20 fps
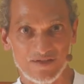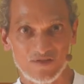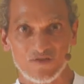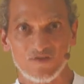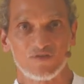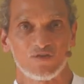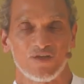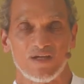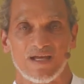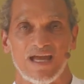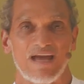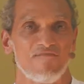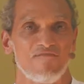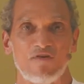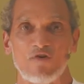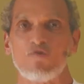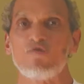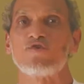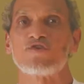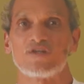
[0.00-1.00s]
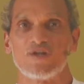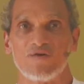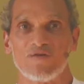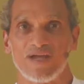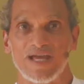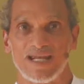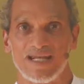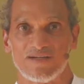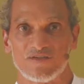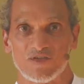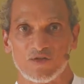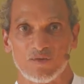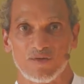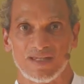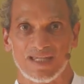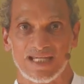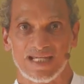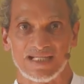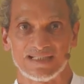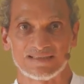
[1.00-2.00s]
She's the evolutionary energy
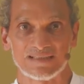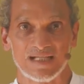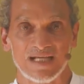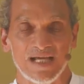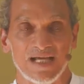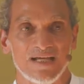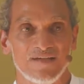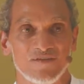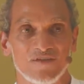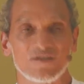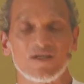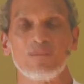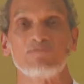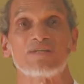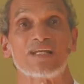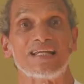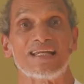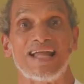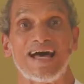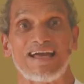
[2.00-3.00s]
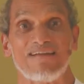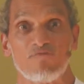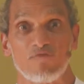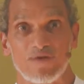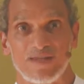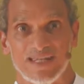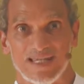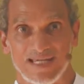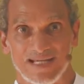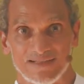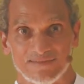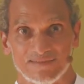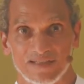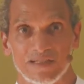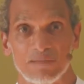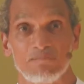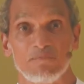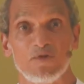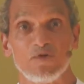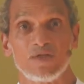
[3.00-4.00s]
within us. She comes alive within us. And
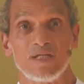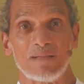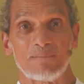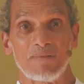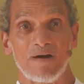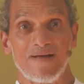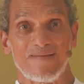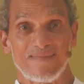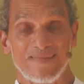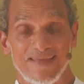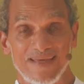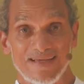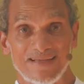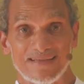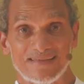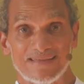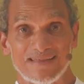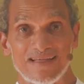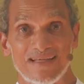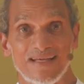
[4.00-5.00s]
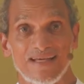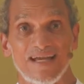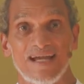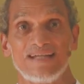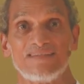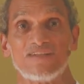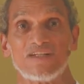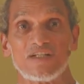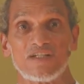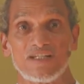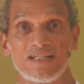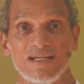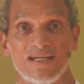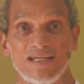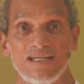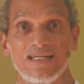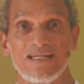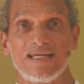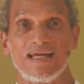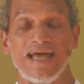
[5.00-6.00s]
the beauty about this is the
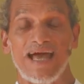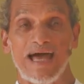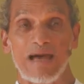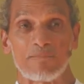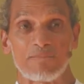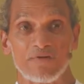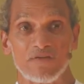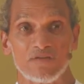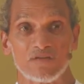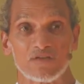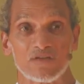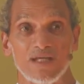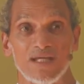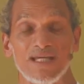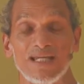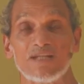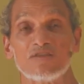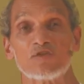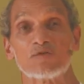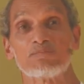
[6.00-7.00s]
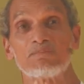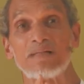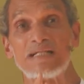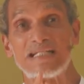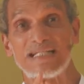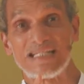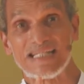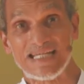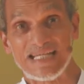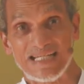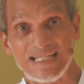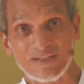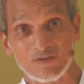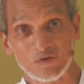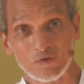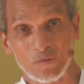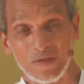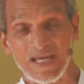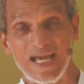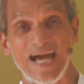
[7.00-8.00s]
journey happens in a spontaneous
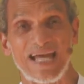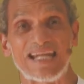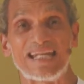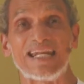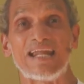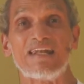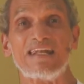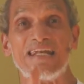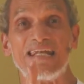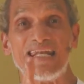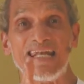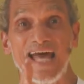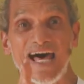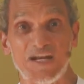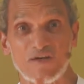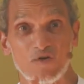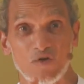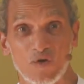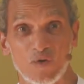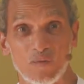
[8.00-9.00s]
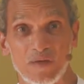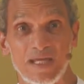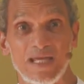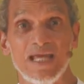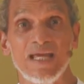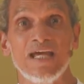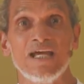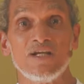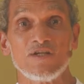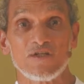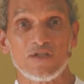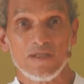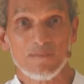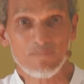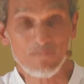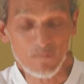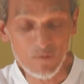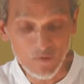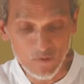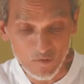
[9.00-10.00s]
way and in a natural way. She
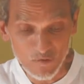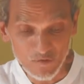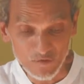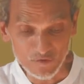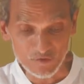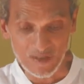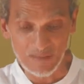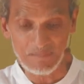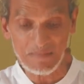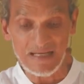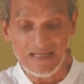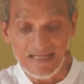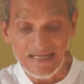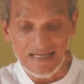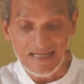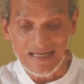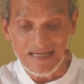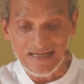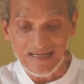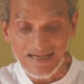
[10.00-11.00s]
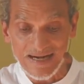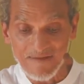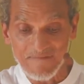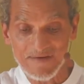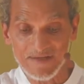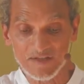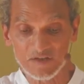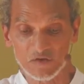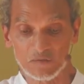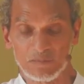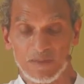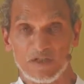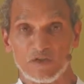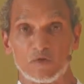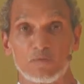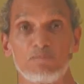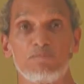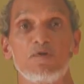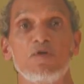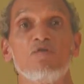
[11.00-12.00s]
moves up, clearing the space,
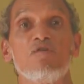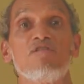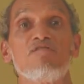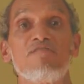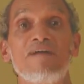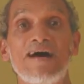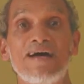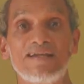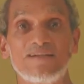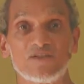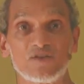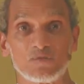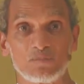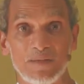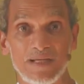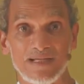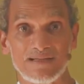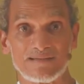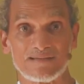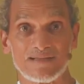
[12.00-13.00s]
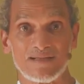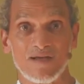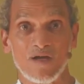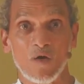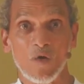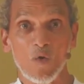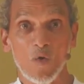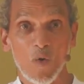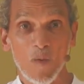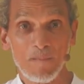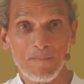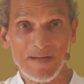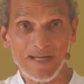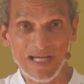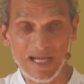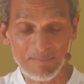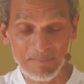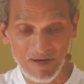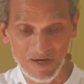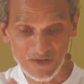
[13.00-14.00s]
purifying the space, opening
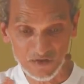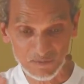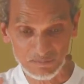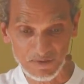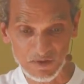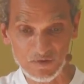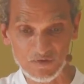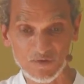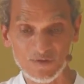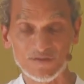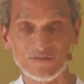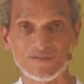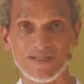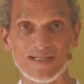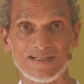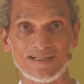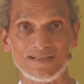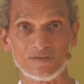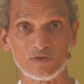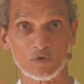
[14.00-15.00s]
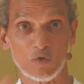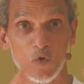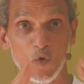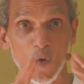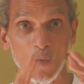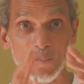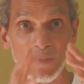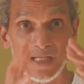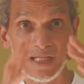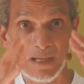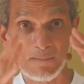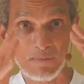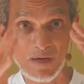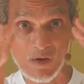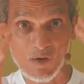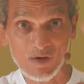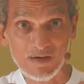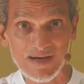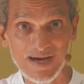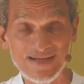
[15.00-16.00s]
up our spiritual centers, opening up
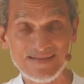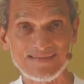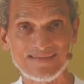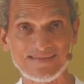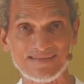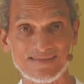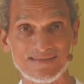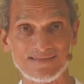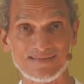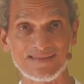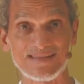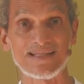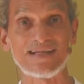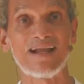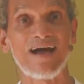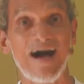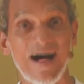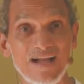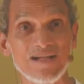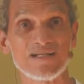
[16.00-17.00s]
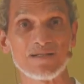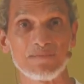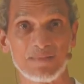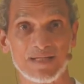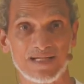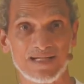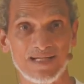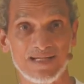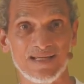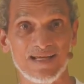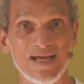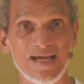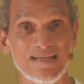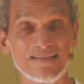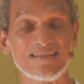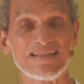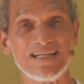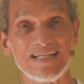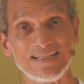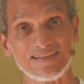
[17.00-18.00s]
our consciousness until ultimately
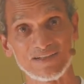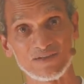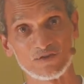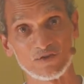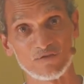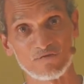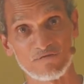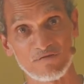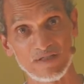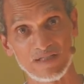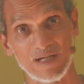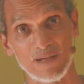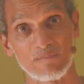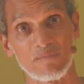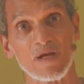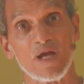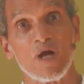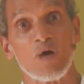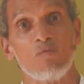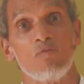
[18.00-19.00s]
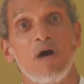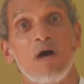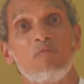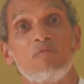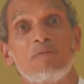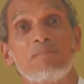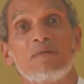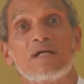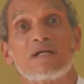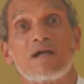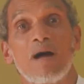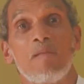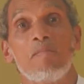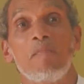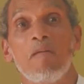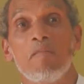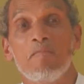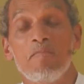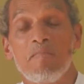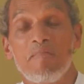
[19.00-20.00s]
she leads us to freedom, where we become
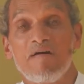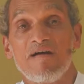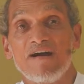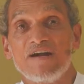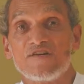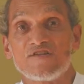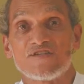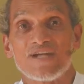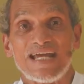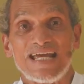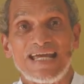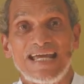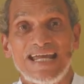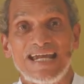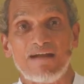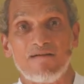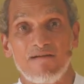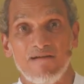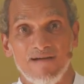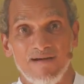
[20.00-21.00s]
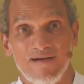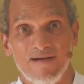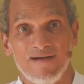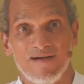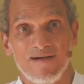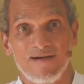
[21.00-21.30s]
merged in her.